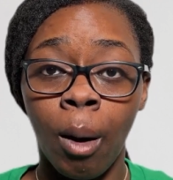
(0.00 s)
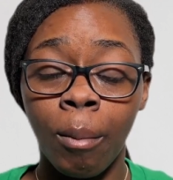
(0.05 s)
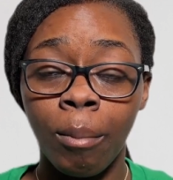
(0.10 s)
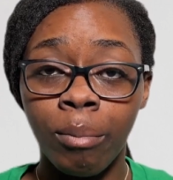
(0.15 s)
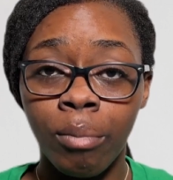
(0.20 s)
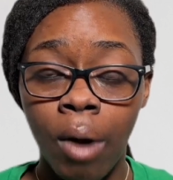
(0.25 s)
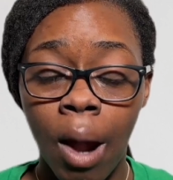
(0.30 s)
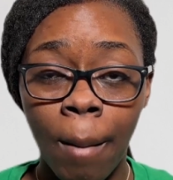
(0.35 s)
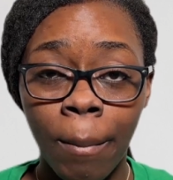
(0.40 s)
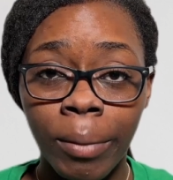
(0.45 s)

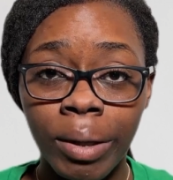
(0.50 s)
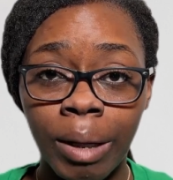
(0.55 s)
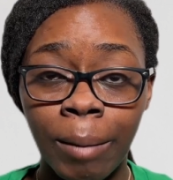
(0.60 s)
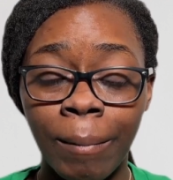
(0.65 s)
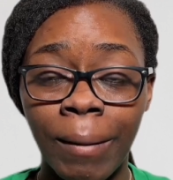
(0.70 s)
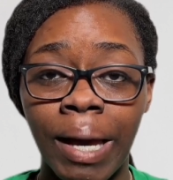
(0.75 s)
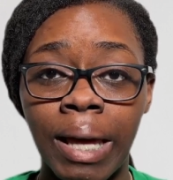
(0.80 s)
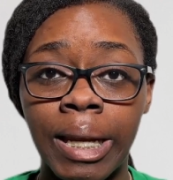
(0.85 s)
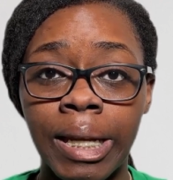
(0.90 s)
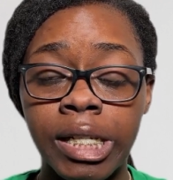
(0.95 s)
property
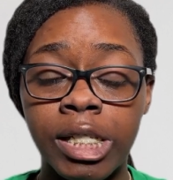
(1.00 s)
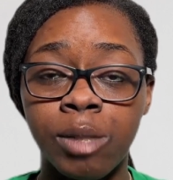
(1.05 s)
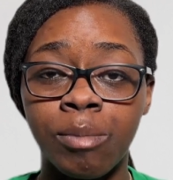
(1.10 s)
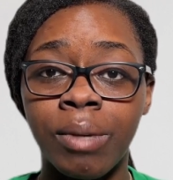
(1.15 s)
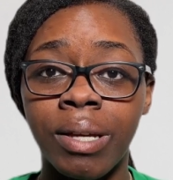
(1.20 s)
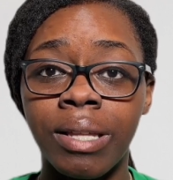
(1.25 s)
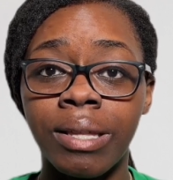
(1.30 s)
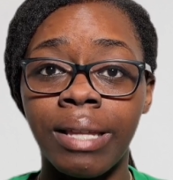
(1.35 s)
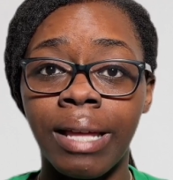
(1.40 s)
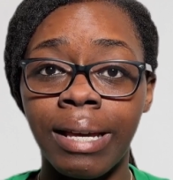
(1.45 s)

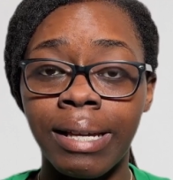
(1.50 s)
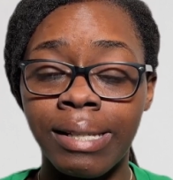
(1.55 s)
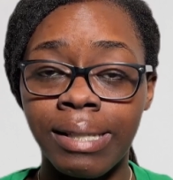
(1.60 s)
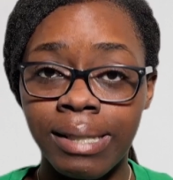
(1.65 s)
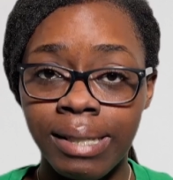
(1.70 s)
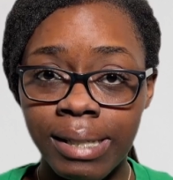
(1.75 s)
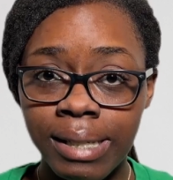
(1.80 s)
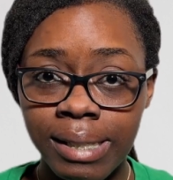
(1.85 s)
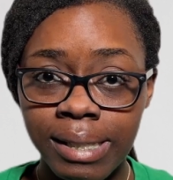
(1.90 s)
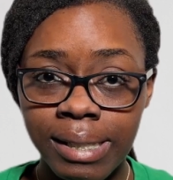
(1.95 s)
management that
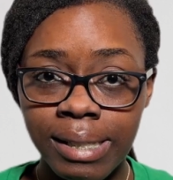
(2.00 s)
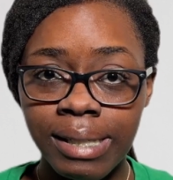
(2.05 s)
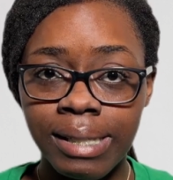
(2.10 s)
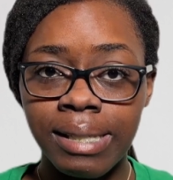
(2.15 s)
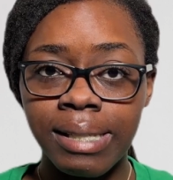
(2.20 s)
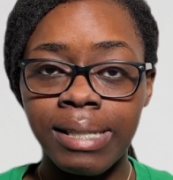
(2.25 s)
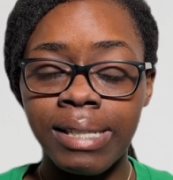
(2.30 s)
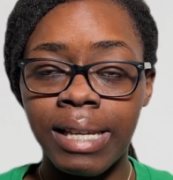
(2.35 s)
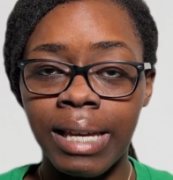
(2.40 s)
assists